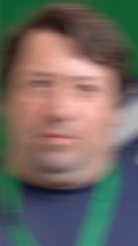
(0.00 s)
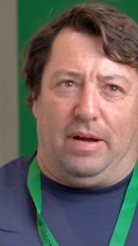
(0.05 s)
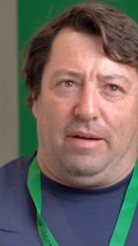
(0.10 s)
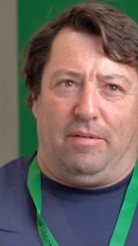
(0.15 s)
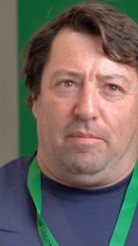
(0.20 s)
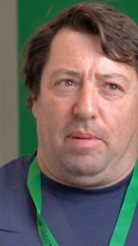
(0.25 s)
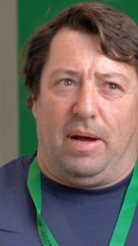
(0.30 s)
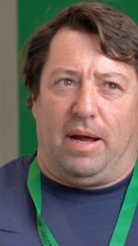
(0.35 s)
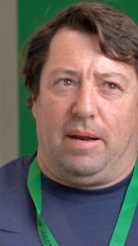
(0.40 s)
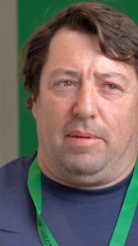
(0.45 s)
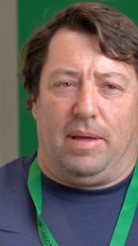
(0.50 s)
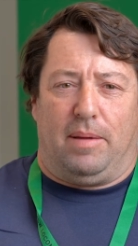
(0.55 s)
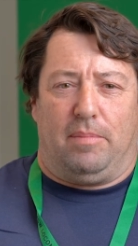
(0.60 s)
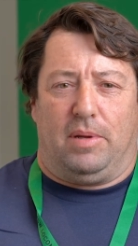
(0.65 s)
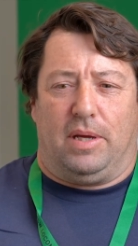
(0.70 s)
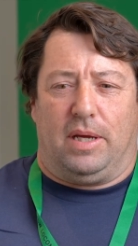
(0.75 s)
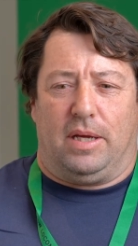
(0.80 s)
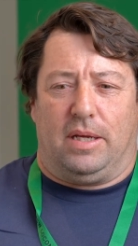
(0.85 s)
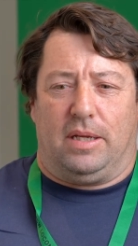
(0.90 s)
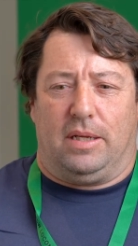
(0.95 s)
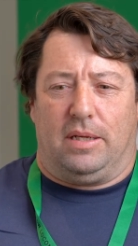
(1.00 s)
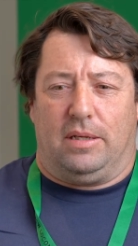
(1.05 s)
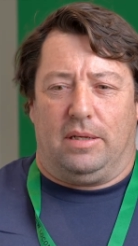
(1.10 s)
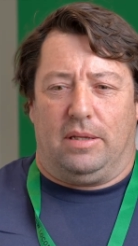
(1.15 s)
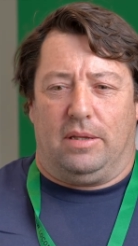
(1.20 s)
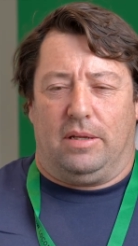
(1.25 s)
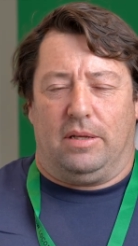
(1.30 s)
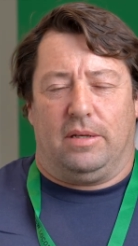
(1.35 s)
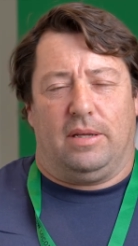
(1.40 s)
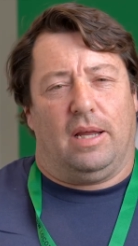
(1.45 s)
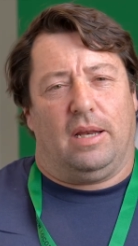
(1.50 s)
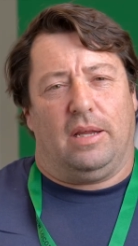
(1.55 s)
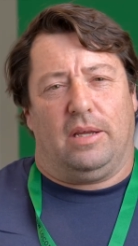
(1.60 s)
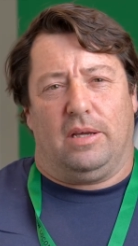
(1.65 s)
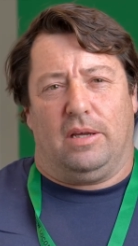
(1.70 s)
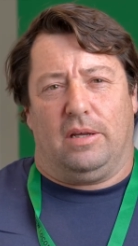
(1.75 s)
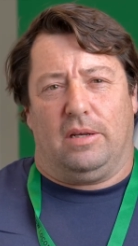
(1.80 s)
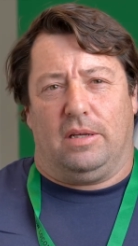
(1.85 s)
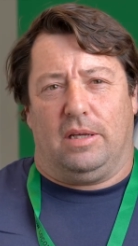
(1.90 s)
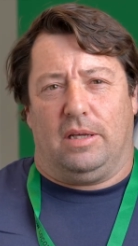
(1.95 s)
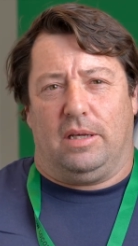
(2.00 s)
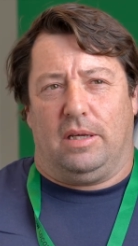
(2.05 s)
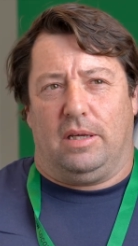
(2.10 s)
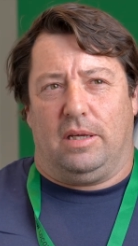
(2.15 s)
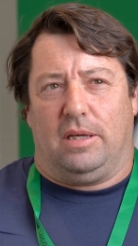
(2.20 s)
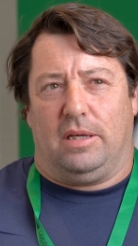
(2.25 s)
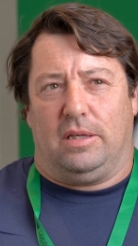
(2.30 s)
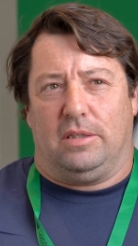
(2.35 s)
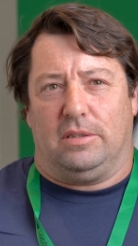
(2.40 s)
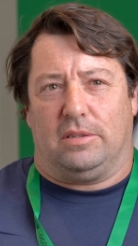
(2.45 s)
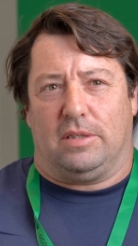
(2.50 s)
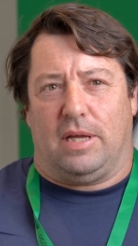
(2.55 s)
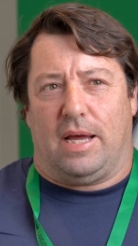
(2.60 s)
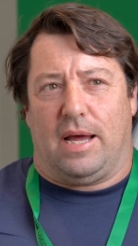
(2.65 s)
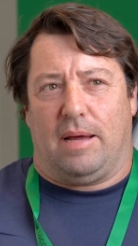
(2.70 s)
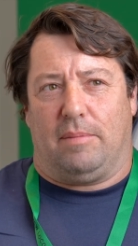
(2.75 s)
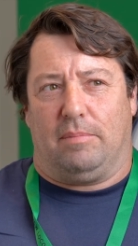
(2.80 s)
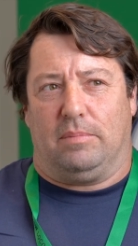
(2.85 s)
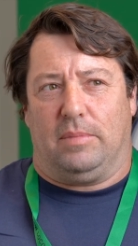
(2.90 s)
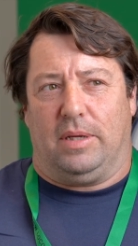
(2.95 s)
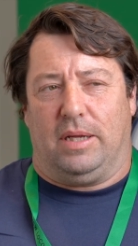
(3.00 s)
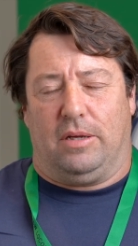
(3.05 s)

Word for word: Favourite part about being the delegate is um,